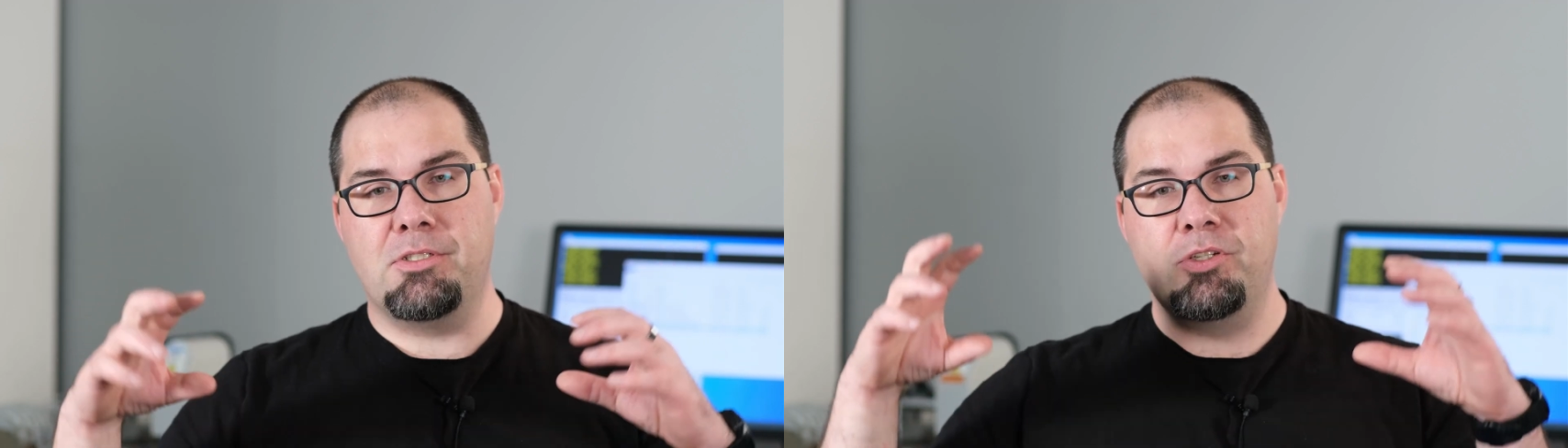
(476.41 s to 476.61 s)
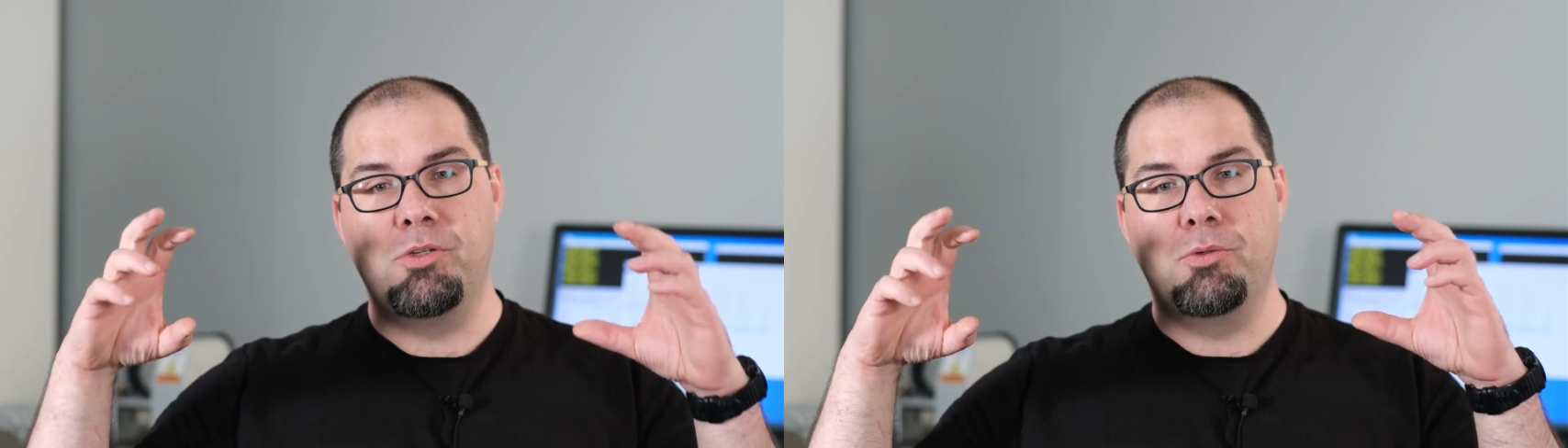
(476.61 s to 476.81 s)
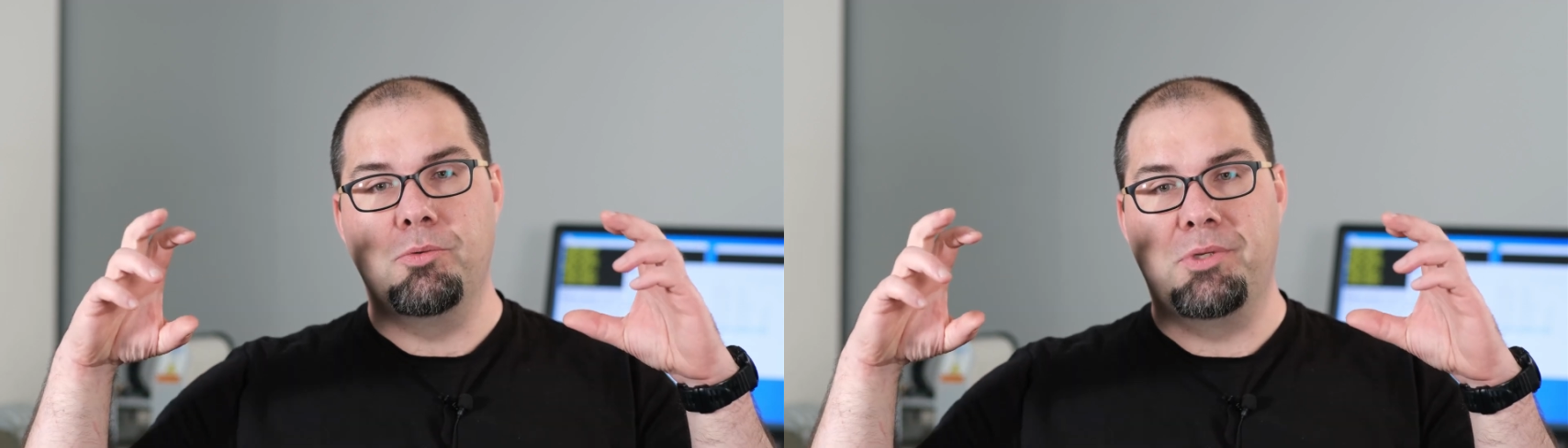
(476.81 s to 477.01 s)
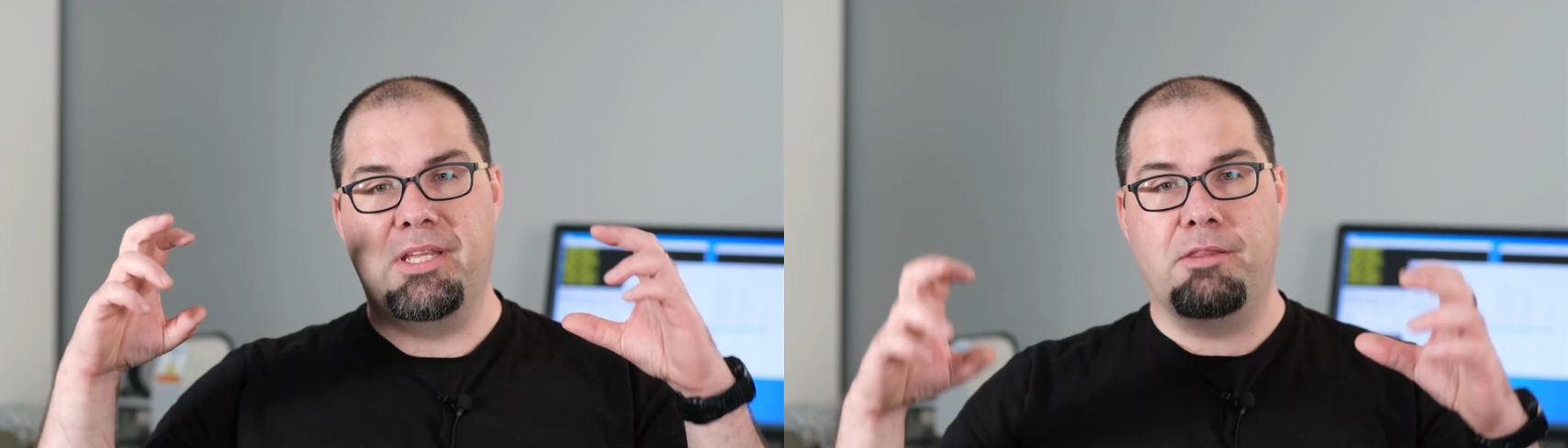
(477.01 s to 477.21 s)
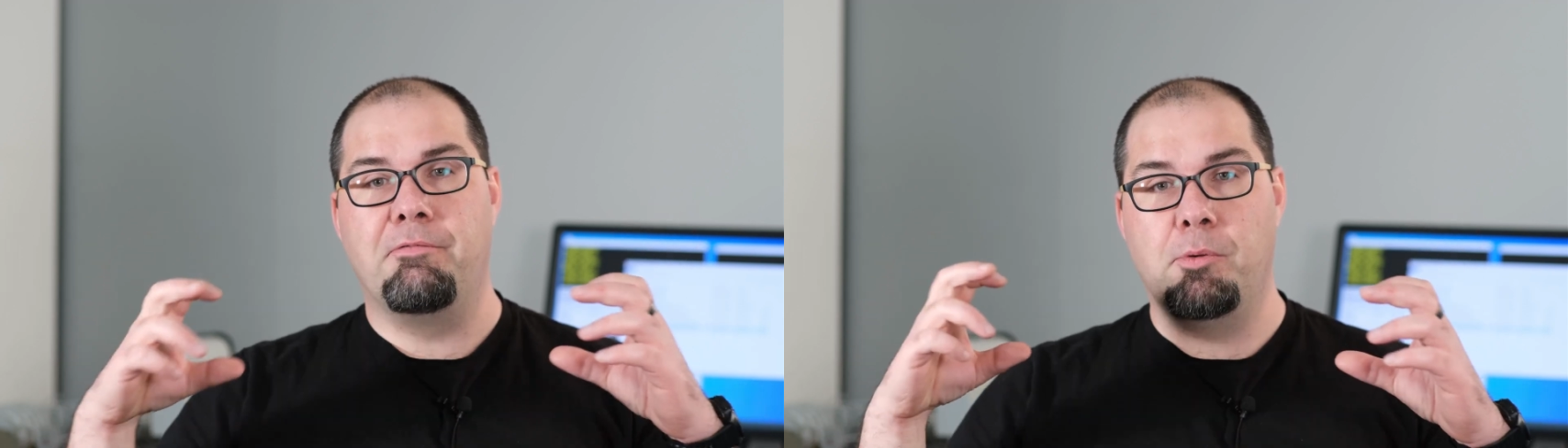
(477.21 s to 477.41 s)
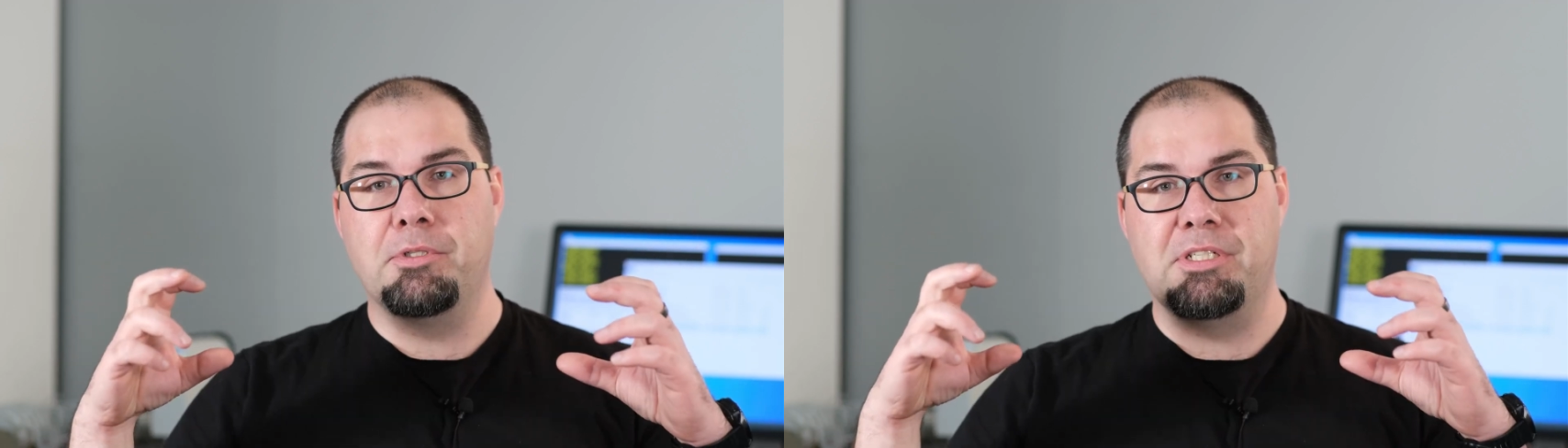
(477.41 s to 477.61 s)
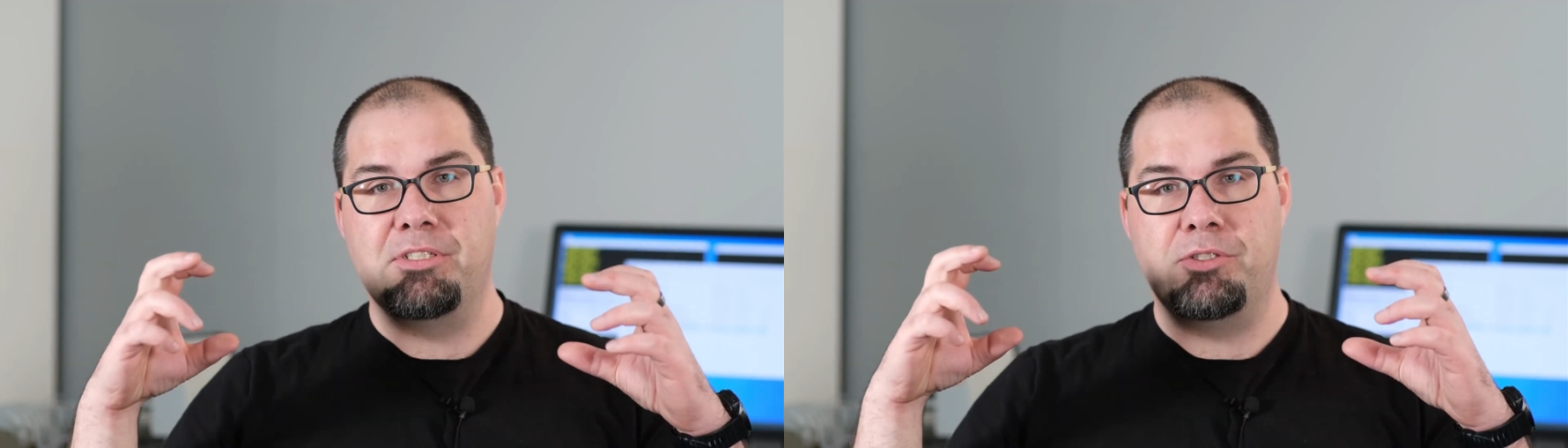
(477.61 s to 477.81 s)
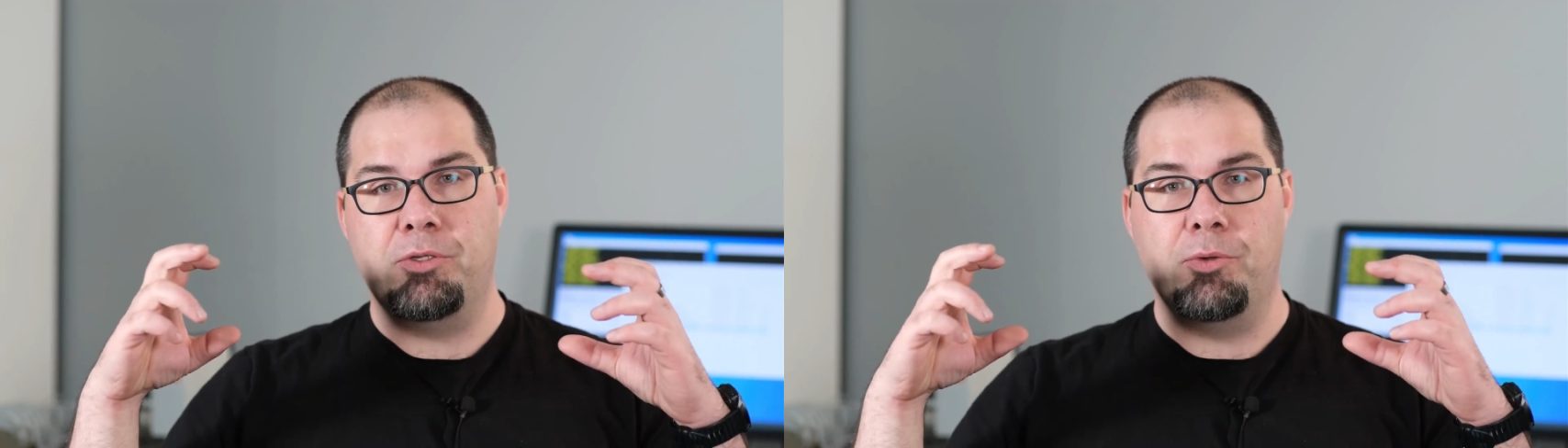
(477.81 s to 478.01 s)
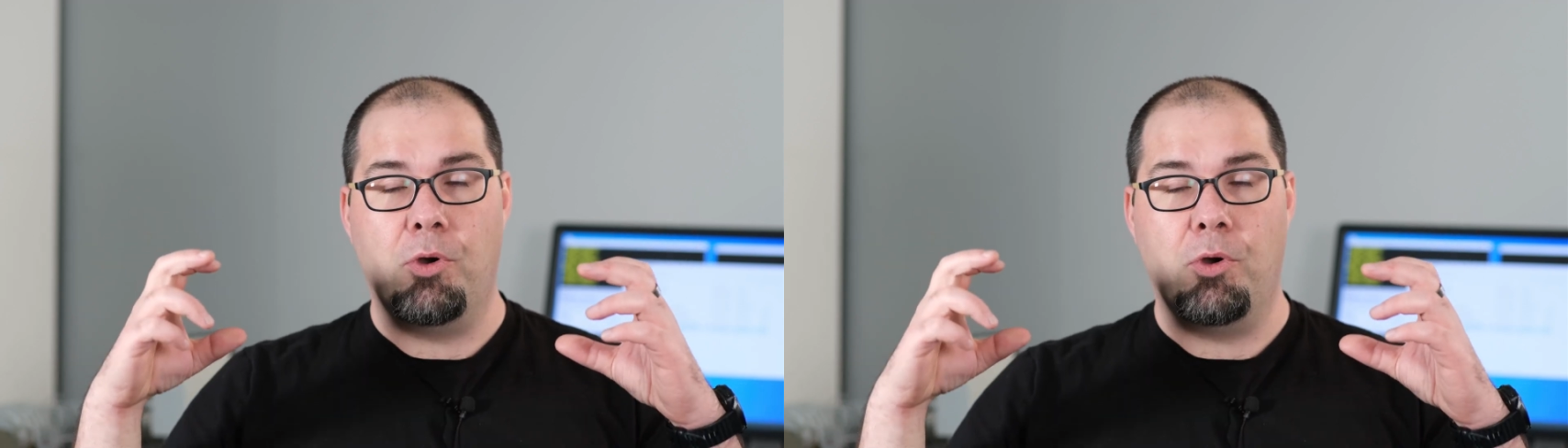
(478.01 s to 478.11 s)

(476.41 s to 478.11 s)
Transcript: to get the voltage to